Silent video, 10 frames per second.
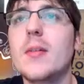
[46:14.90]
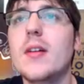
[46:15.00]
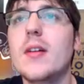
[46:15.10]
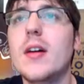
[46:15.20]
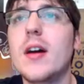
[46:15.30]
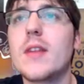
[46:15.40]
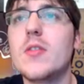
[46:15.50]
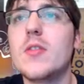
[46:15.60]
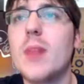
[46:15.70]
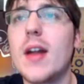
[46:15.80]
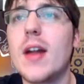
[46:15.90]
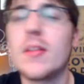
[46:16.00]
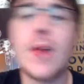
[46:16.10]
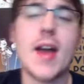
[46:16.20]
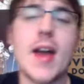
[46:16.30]
I'll give you a pat on the
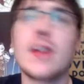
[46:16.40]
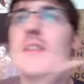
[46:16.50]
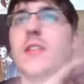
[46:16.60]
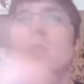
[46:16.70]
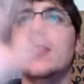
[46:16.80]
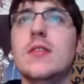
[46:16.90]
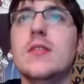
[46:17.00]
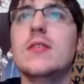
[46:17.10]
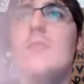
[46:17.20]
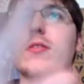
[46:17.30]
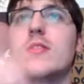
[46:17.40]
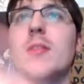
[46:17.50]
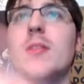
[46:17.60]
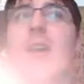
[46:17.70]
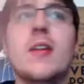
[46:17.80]
back
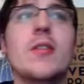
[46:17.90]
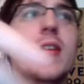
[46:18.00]
somehow.